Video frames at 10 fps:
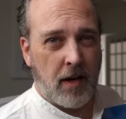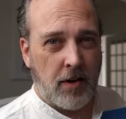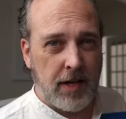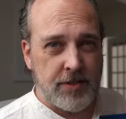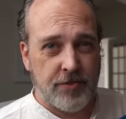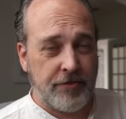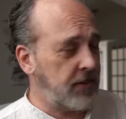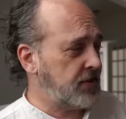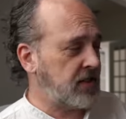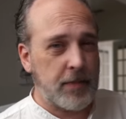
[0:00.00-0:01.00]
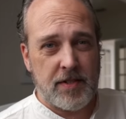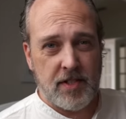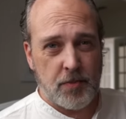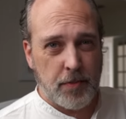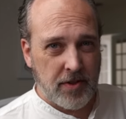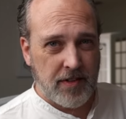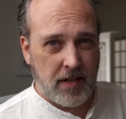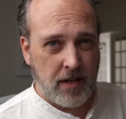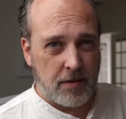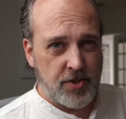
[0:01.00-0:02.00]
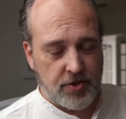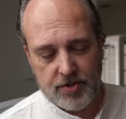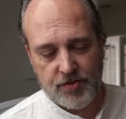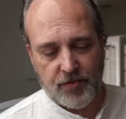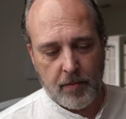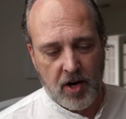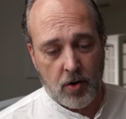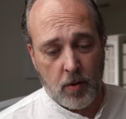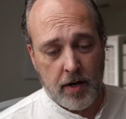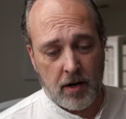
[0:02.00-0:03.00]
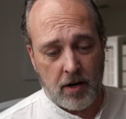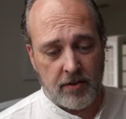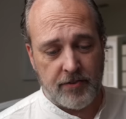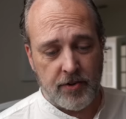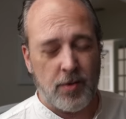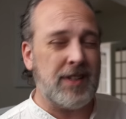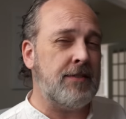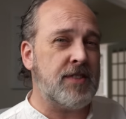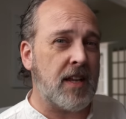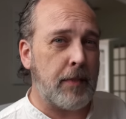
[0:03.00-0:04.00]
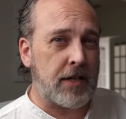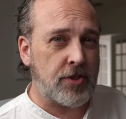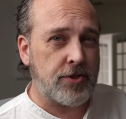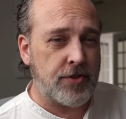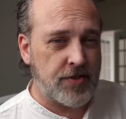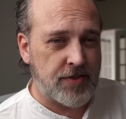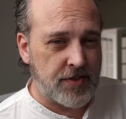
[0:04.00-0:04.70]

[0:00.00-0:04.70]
All right, so first up is this book that comes to us from Owen Hartford, who lives in Massachusetts.